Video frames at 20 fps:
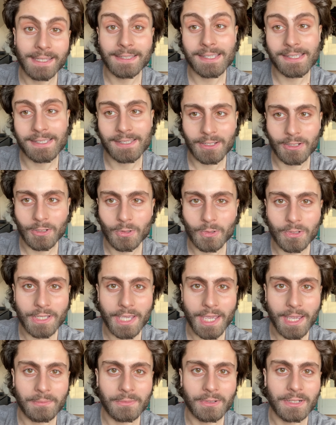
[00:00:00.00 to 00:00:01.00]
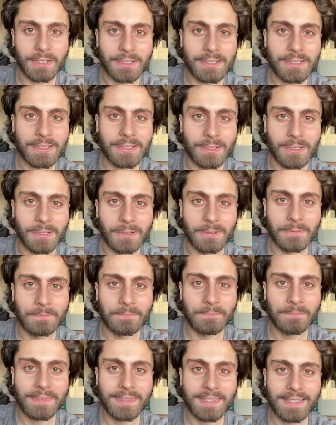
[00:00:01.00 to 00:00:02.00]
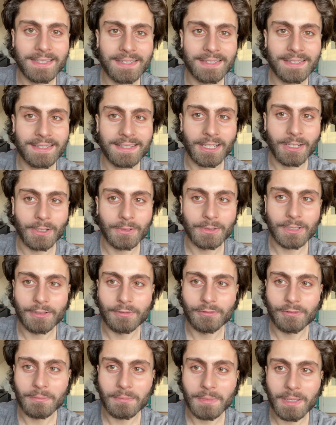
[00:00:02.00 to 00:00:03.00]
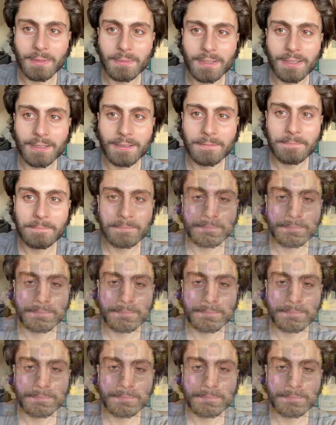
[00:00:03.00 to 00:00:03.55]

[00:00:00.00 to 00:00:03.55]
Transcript: And this is the new camera, so I look different maybe.